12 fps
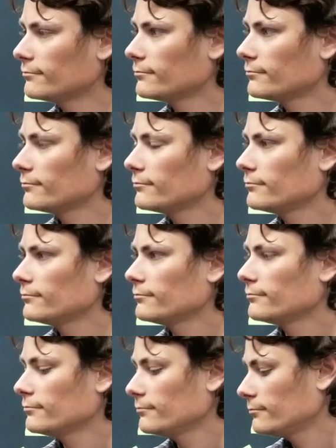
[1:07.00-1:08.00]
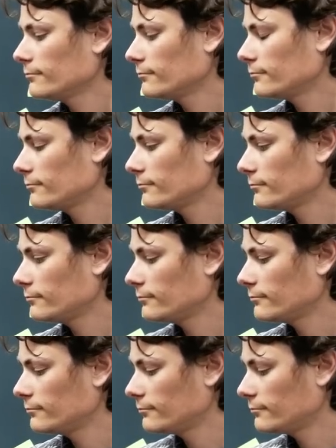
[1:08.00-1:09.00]

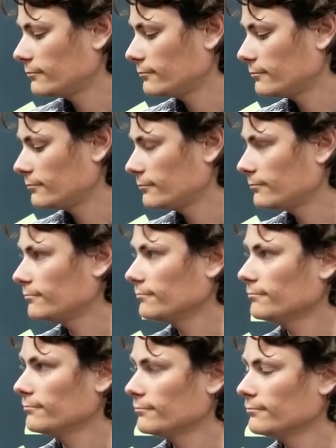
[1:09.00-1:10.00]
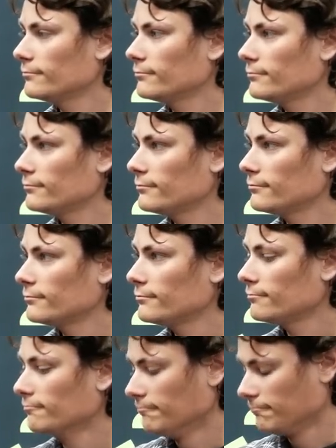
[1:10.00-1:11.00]

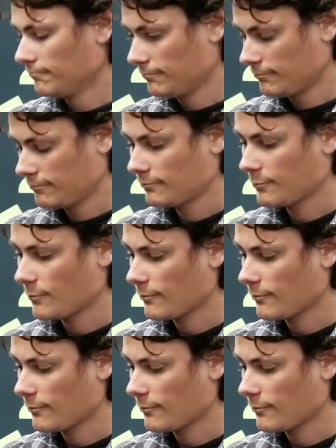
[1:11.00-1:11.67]
(not speaking)